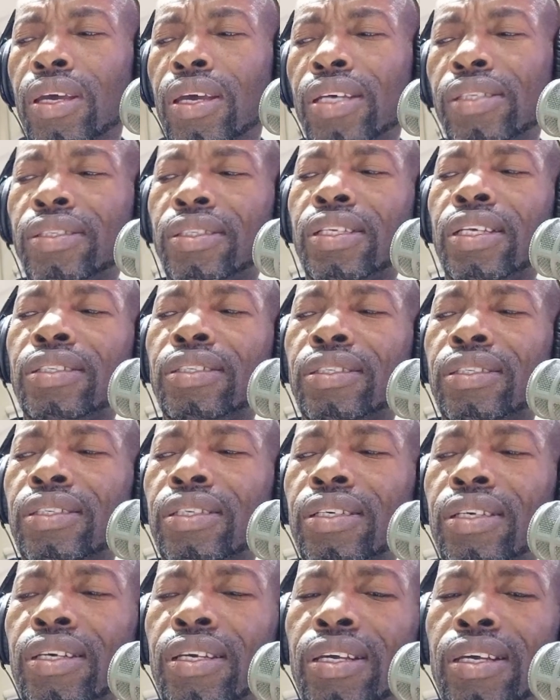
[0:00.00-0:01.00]
It's
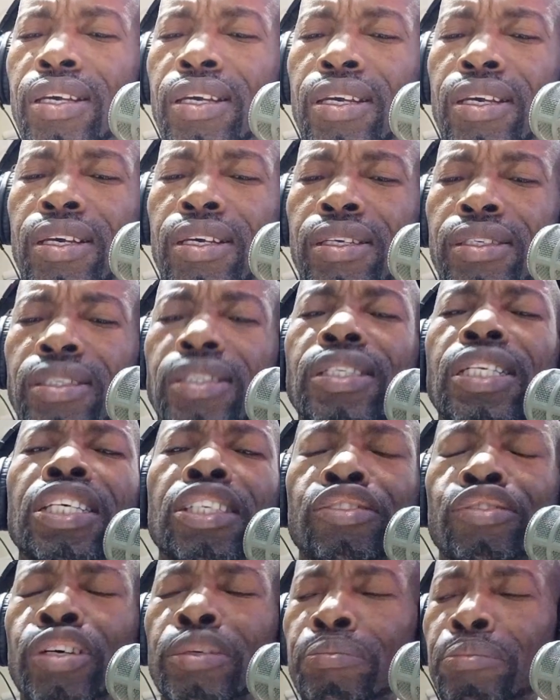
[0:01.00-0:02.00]
his
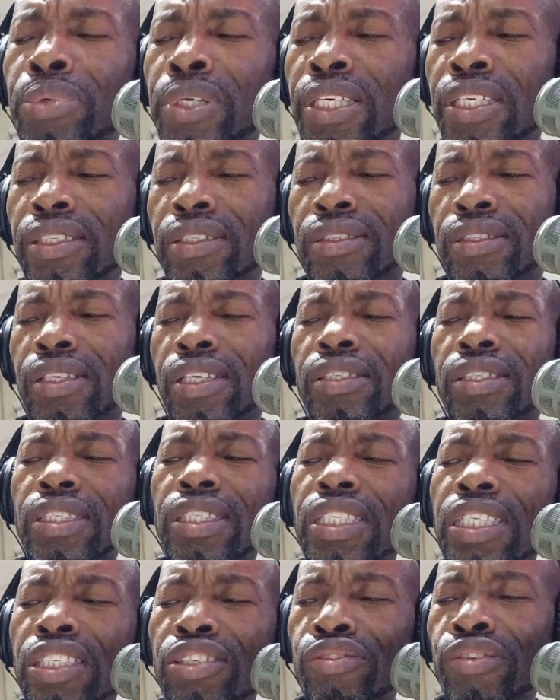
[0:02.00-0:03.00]
secret place, the
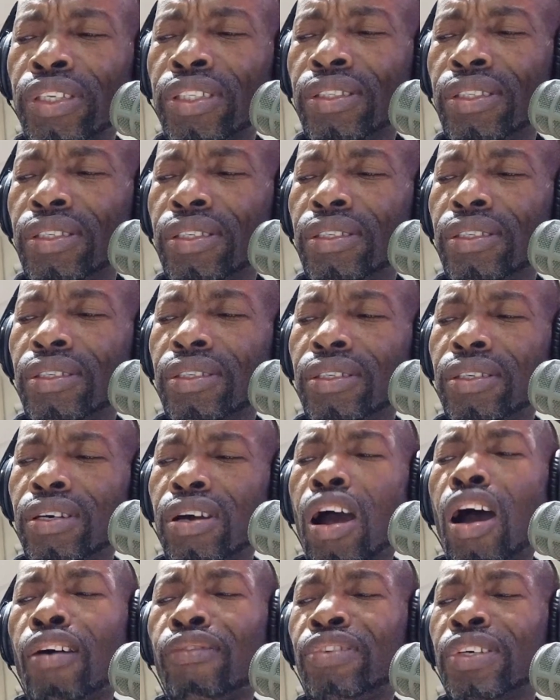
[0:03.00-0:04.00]
secret
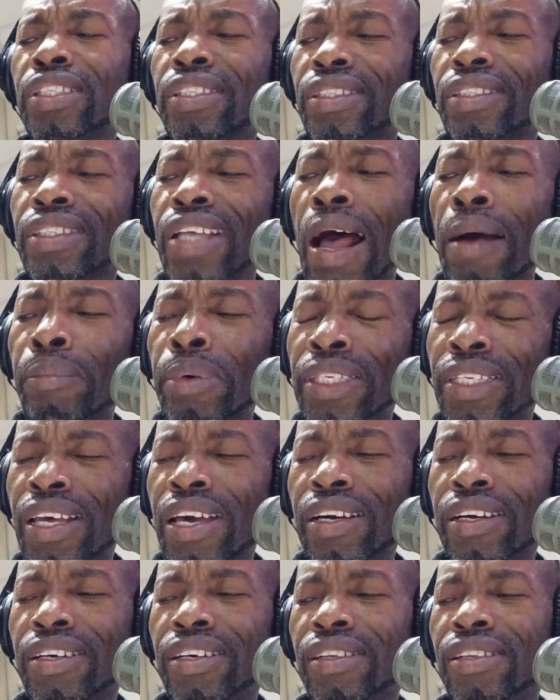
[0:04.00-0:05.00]
of his
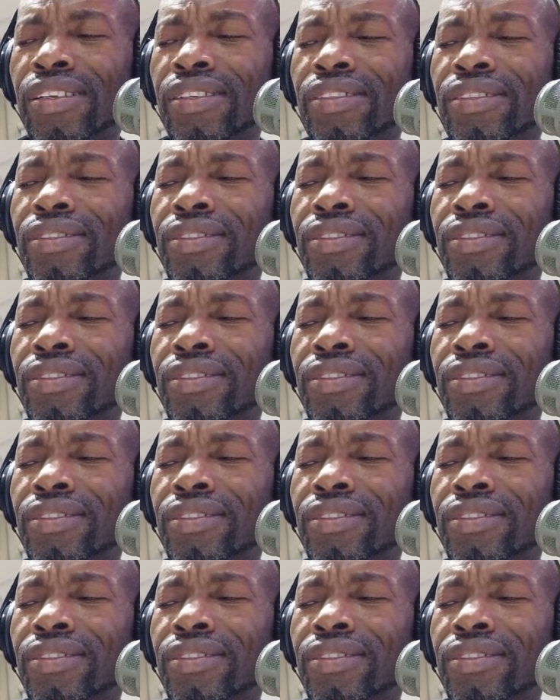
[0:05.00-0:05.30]
tabernacle